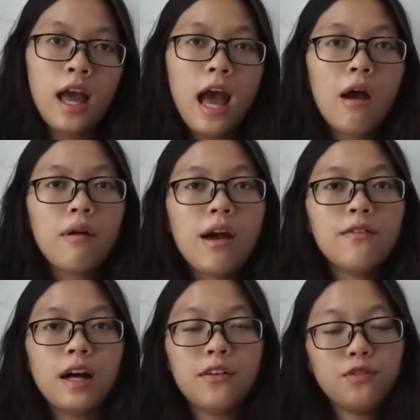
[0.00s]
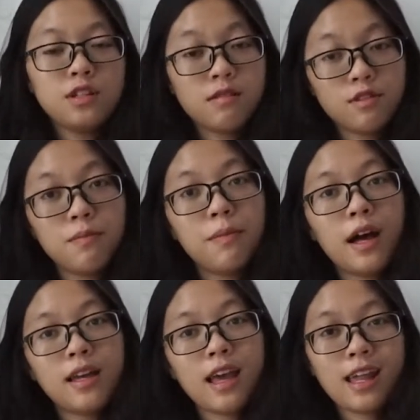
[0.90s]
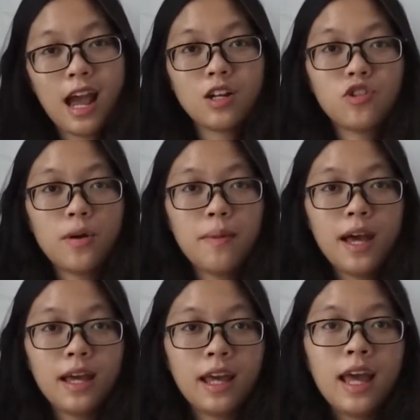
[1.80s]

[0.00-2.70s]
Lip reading: However, for Samsung Pay and Android Pay,